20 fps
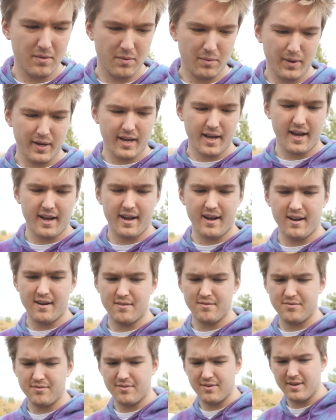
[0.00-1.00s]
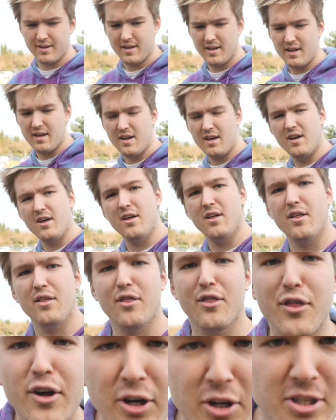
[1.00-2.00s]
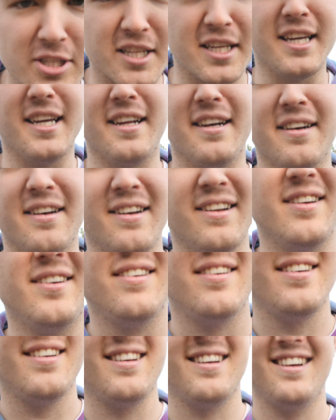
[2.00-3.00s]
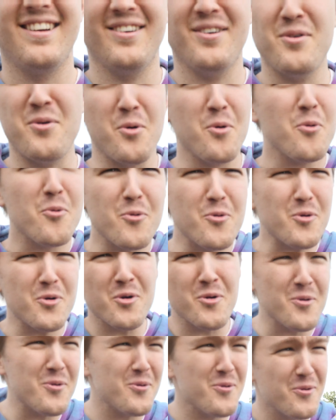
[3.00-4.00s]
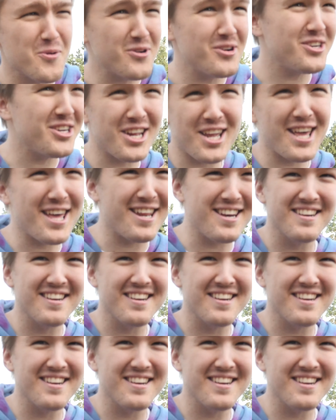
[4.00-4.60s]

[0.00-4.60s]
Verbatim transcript: We have thirteen. Woo! Oh, shit.